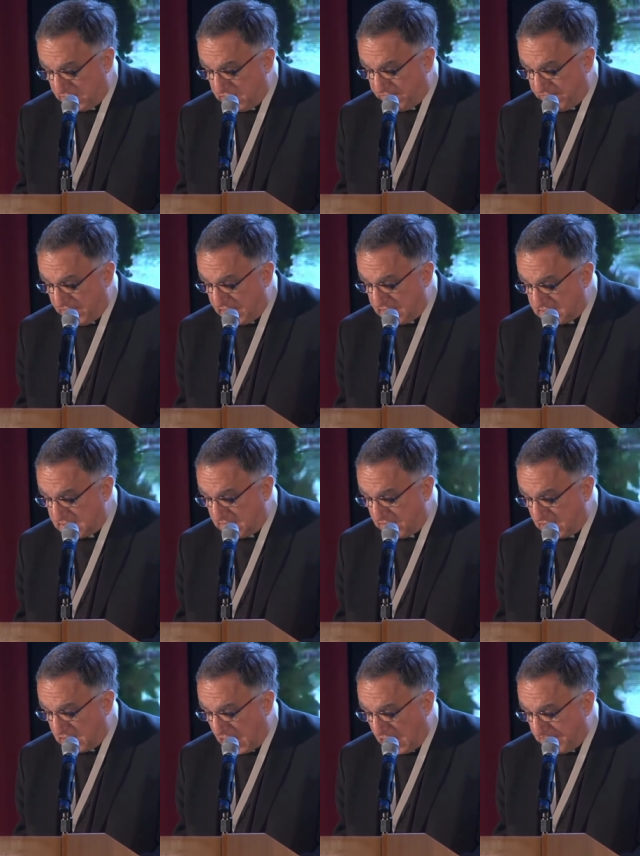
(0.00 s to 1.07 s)
defense of the
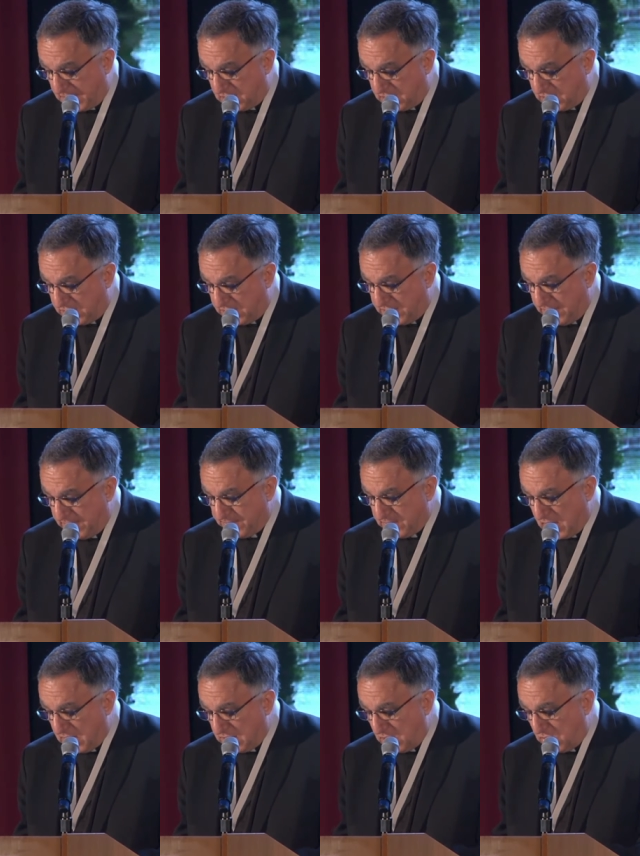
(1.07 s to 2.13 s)
common good
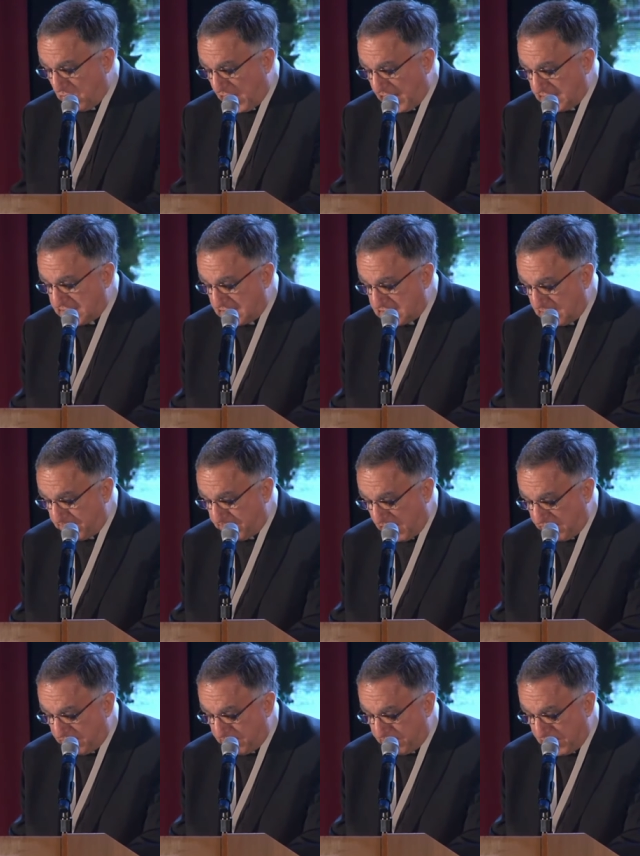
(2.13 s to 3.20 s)
that rises
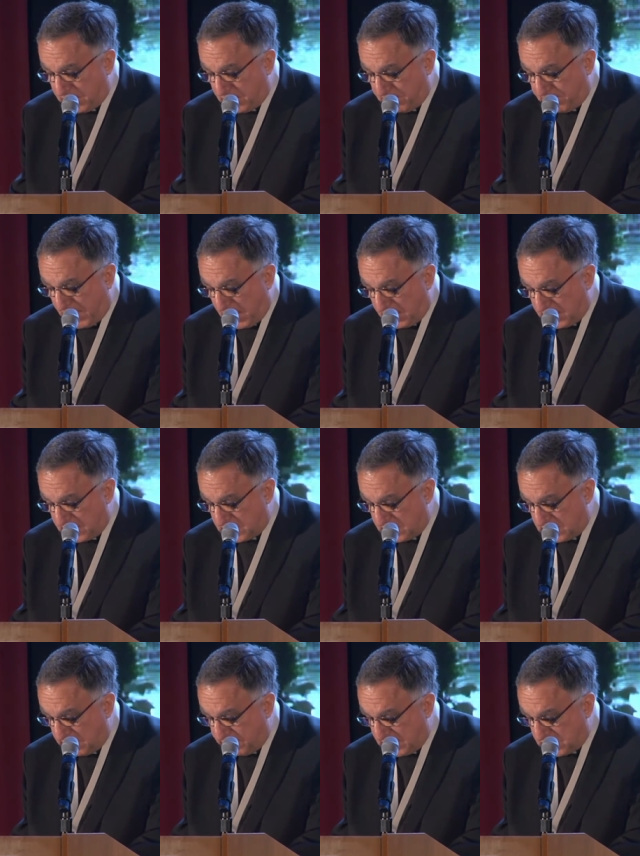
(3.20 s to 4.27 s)
above bitter partisan
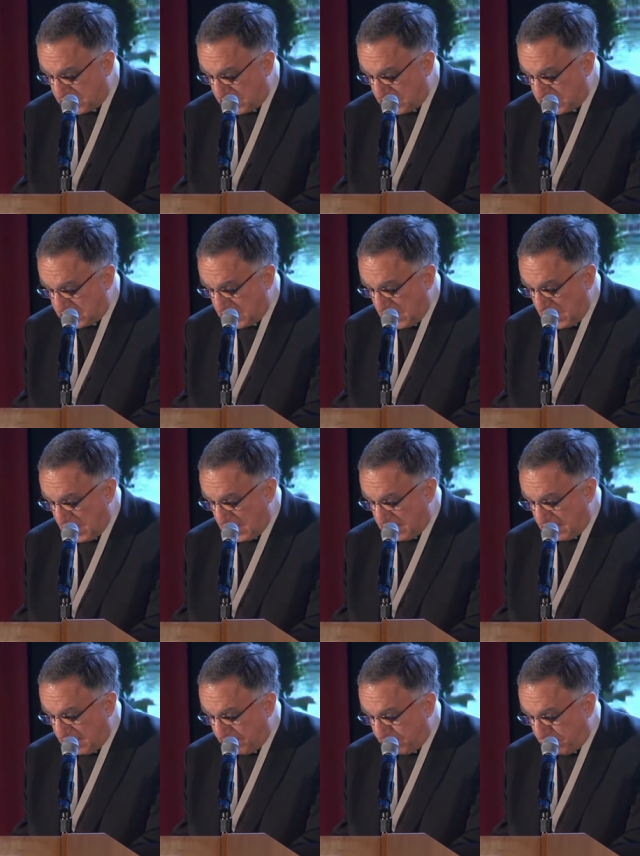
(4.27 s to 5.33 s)
divisions
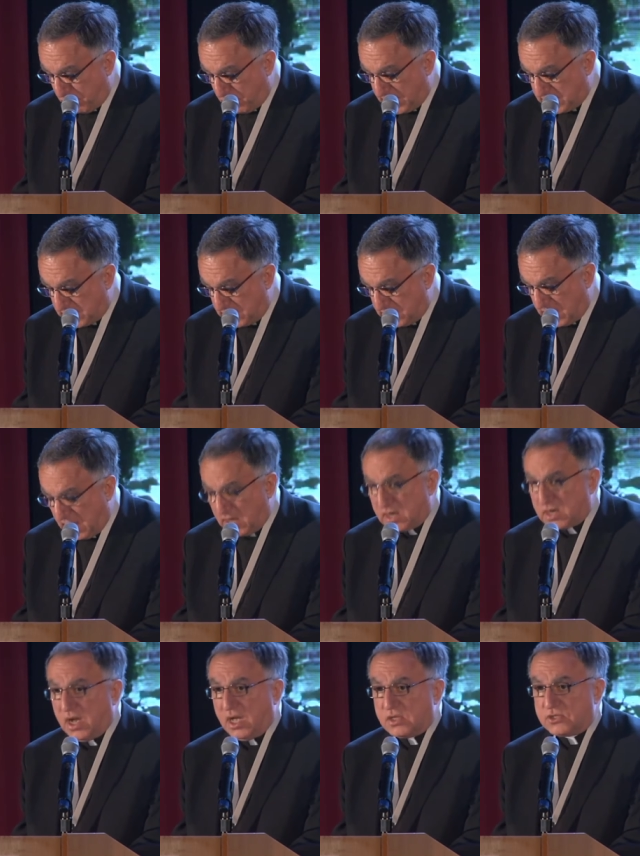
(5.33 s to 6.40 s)
that have poisoned our
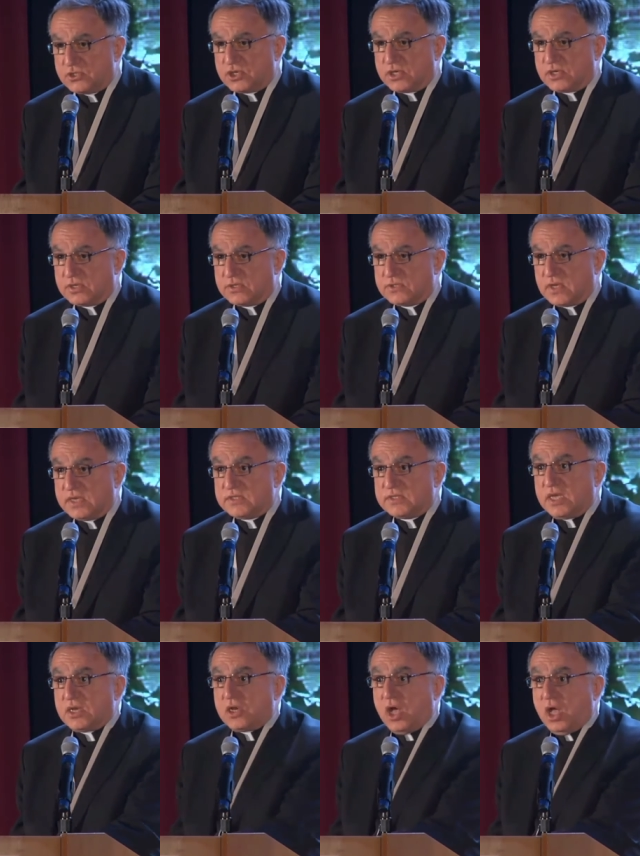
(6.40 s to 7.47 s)
cultures, I
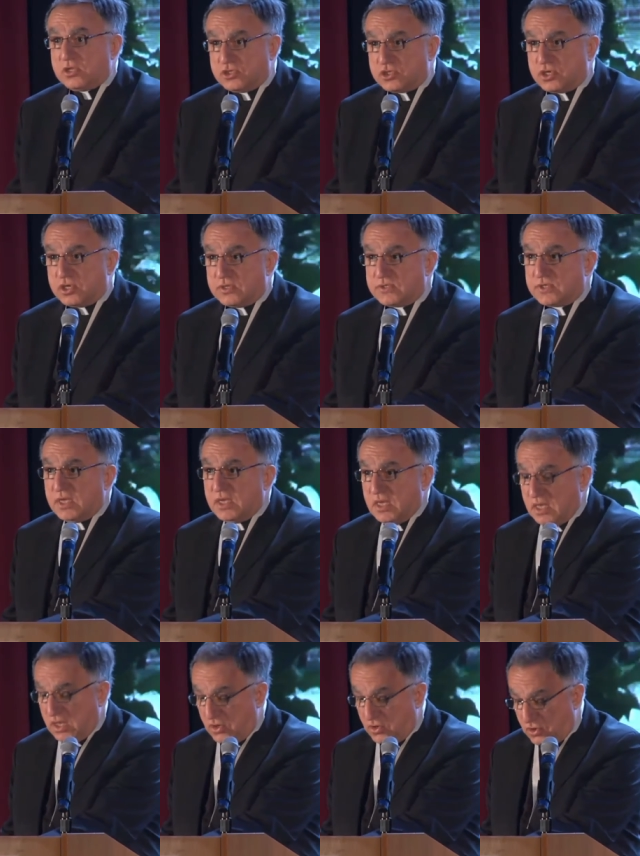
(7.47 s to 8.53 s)
say cultures,
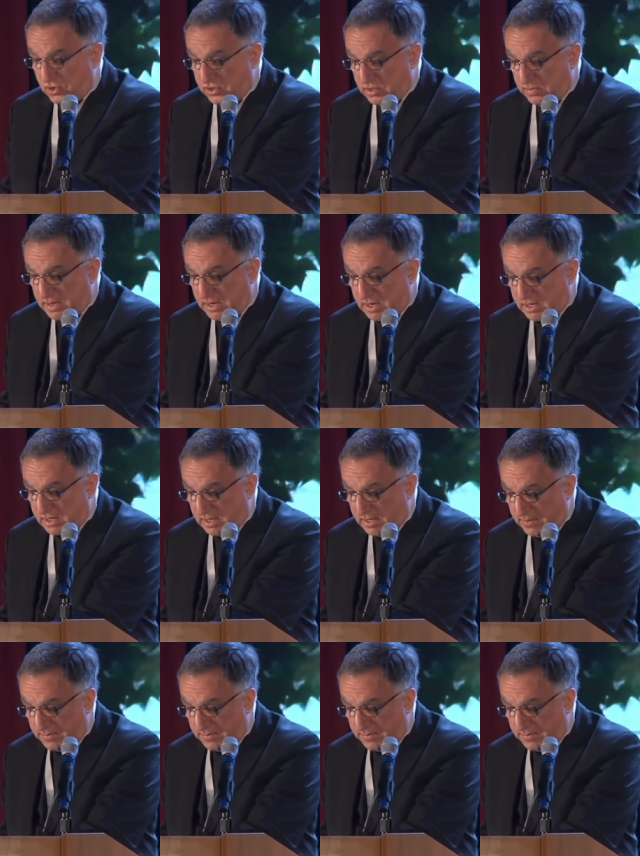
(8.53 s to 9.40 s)
in North America.